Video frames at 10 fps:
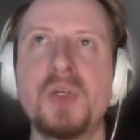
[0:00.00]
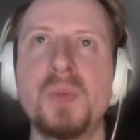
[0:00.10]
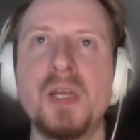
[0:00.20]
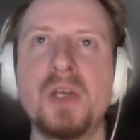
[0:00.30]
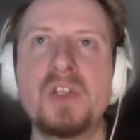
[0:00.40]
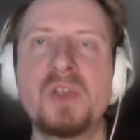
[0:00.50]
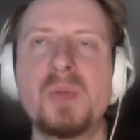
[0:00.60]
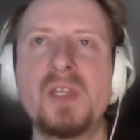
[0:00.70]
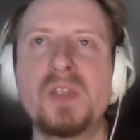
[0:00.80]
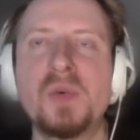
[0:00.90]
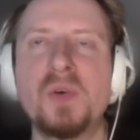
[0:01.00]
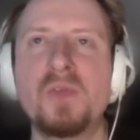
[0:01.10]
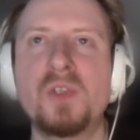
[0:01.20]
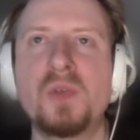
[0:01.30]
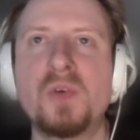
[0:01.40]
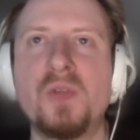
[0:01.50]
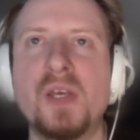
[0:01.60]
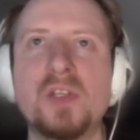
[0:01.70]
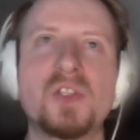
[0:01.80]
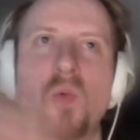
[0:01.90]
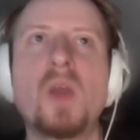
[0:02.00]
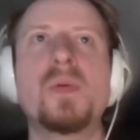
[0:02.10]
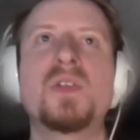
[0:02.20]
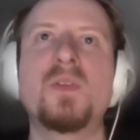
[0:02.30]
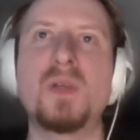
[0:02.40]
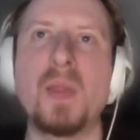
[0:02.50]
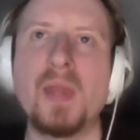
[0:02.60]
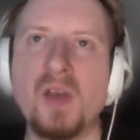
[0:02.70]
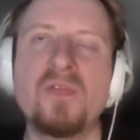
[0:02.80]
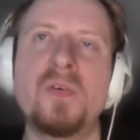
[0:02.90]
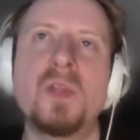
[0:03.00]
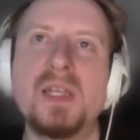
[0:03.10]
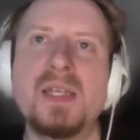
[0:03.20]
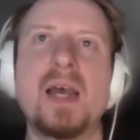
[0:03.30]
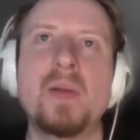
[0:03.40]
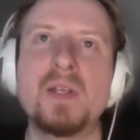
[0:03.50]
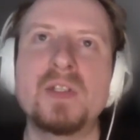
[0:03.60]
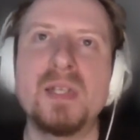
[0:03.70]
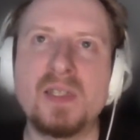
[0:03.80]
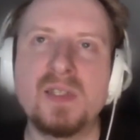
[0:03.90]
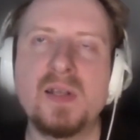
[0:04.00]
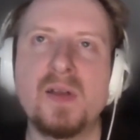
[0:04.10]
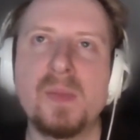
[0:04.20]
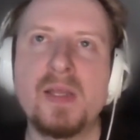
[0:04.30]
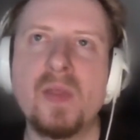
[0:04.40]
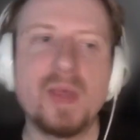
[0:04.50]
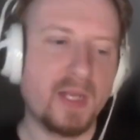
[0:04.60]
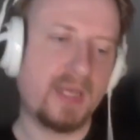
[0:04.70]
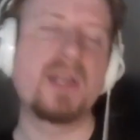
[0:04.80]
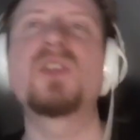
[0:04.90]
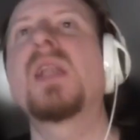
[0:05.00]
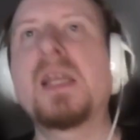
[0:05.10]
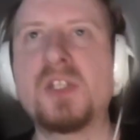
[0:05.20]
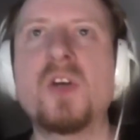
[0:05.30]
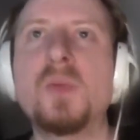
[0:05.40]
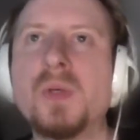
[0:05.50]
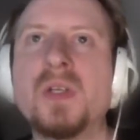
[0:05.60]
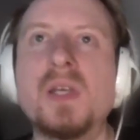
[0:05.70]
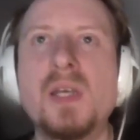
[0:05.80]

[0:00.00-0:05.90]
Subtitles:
True, but it could just be the sort of like you just swipe at someone and they go falling down. It doesn't necessarily mean that they're going to get slashed open.